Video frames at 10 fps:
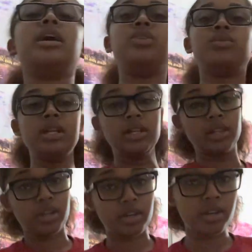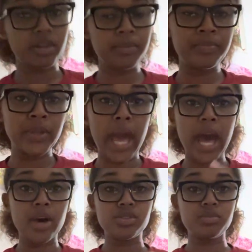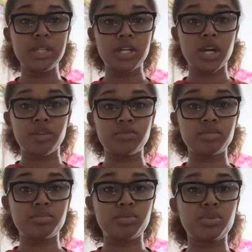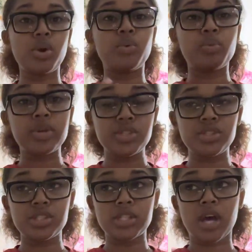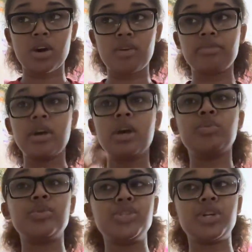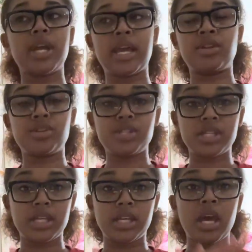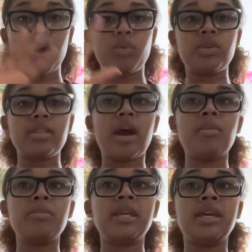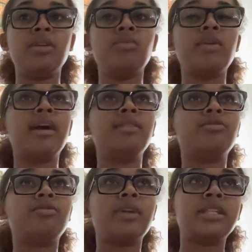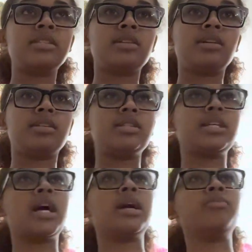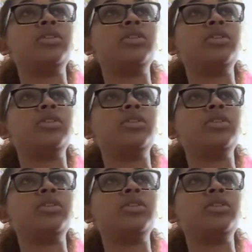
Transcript: You need to learn how to be comfortable with yourself, with your energy, without being around friends all the time,